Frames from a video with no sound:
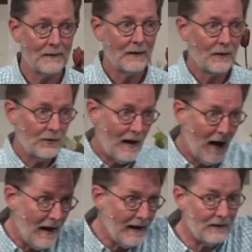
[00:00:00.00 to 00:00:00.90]
The
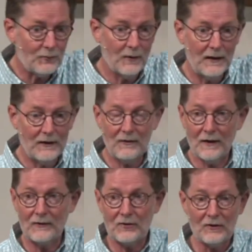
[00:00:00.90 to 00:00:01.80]
highest one is the
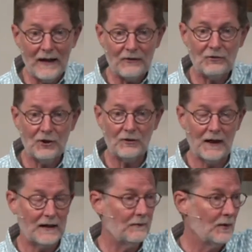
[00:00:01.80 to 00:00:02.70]
celestial
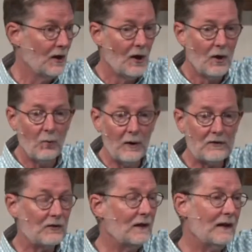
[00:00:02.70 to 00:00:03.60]
kingdom, which
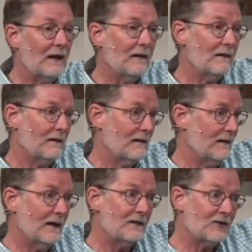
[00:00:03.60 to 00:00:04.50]

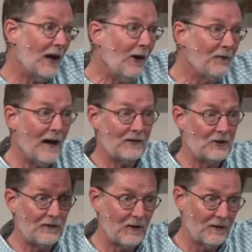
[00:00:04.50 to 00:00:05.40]
itself has
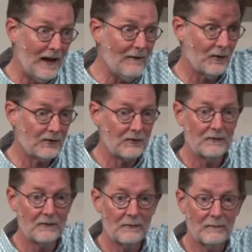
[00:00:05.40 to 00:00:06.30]
different levels.
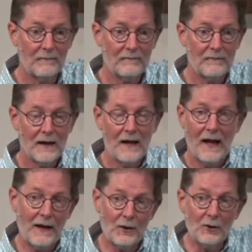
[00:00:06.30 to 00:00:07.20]

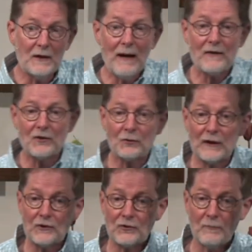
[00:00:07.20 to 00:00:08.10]
And only by the
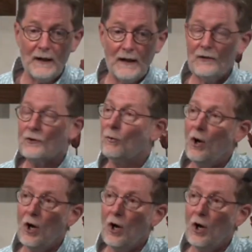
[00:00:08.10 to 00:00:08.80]
strictest obedience to all the